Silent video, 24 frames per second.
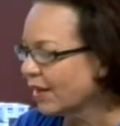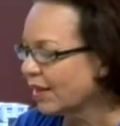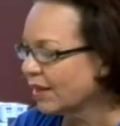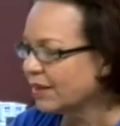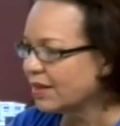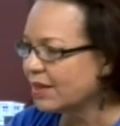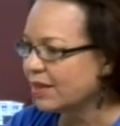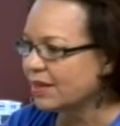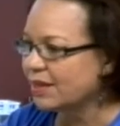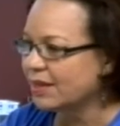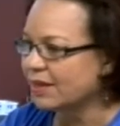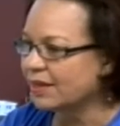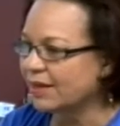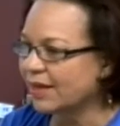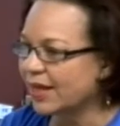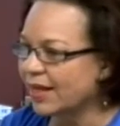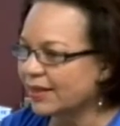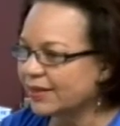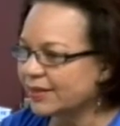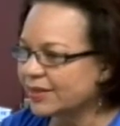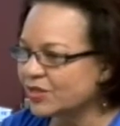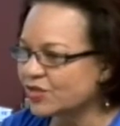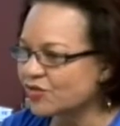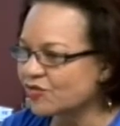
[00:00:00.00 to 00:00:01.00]
The
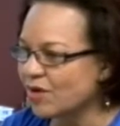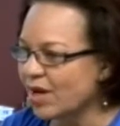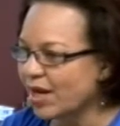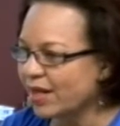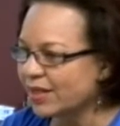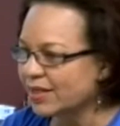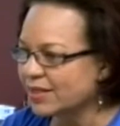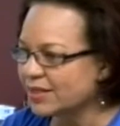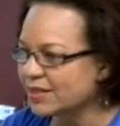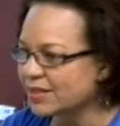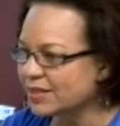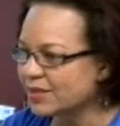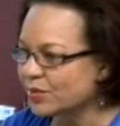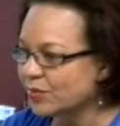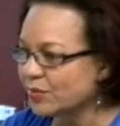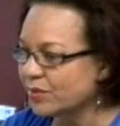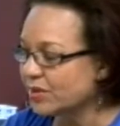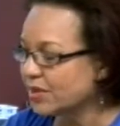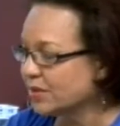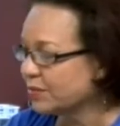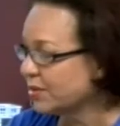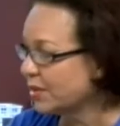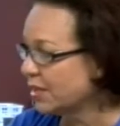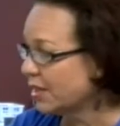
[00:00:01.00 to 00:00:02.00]
eldest grand is going
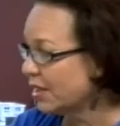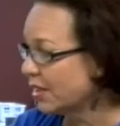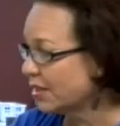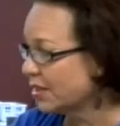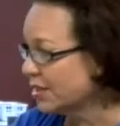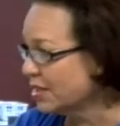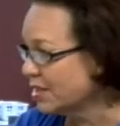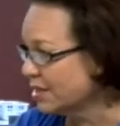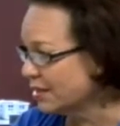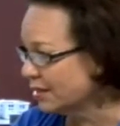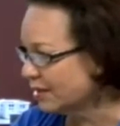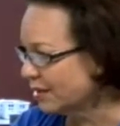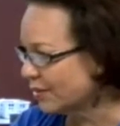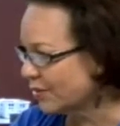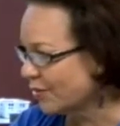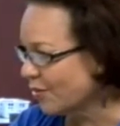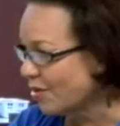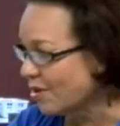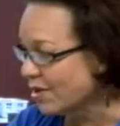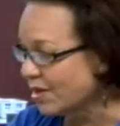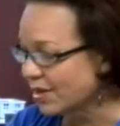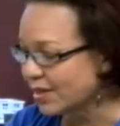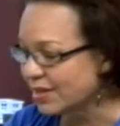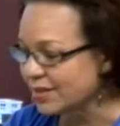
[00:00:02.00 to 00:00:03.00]
to be 18 in
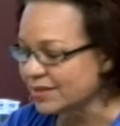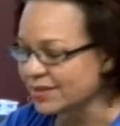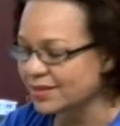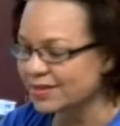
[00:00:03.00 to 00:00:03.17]
August.